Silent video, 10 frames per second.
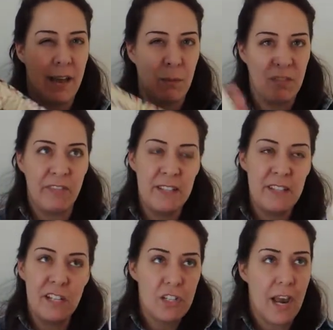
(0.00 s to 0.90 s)
And with
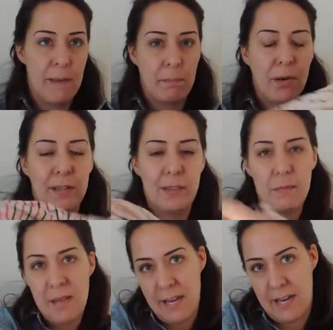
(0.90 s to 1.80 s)
vintage, I put
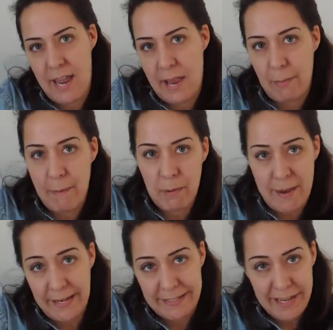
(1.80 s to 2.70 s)
them in a
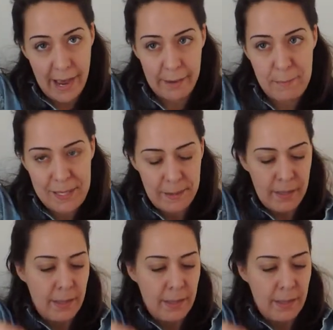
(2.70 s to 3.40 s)
Rubbermaid tub.